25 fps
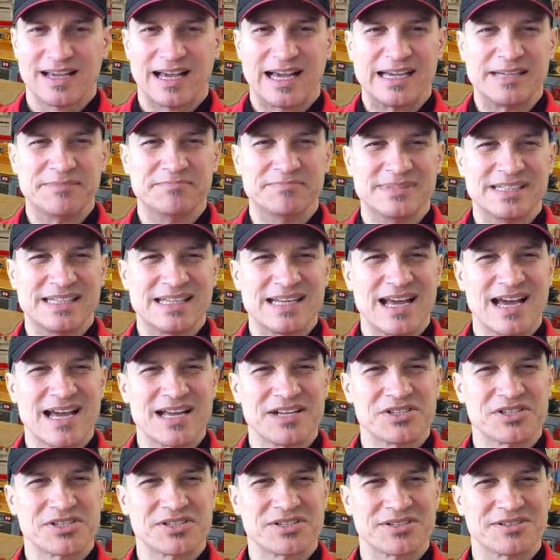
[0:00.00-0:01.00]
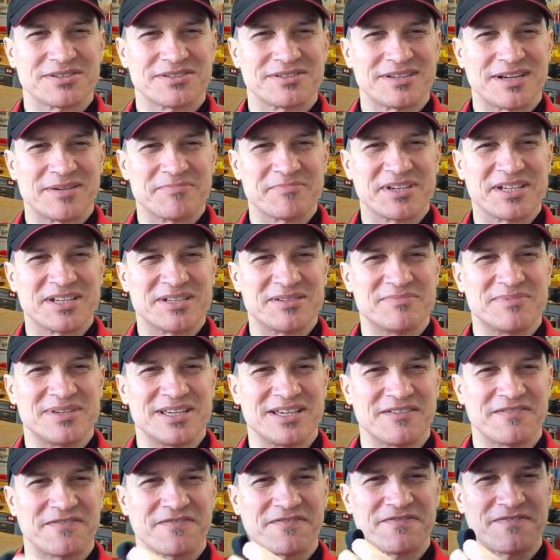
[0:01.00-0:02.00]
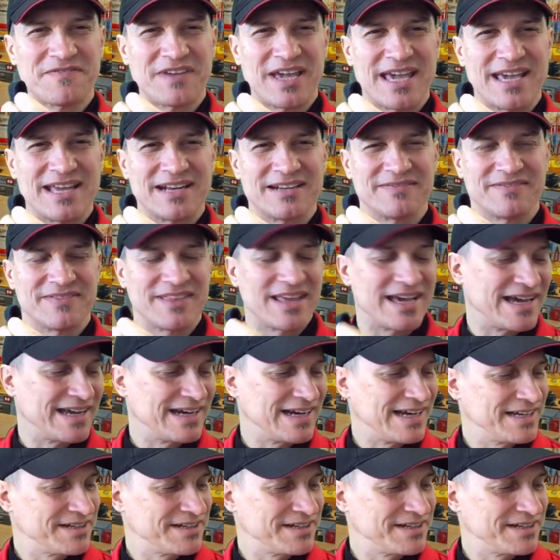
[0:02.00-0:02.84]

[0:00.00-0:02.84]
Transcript: I'm not sure I'm going to be a fan of that.